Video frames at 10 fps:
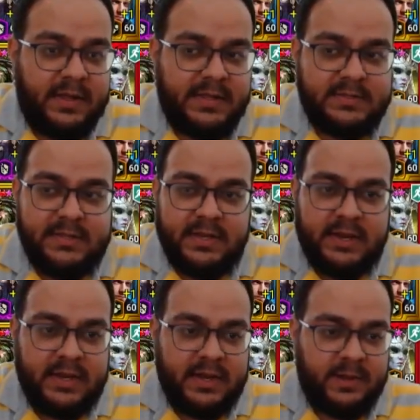is in
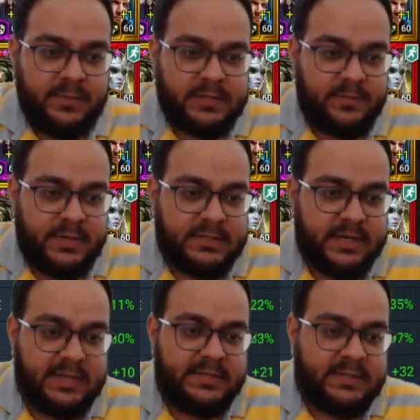a 9-piece
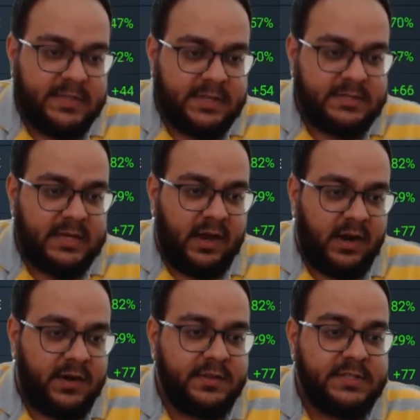Merciless. These
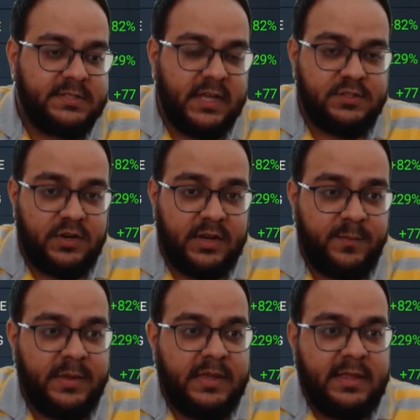are the stats on him.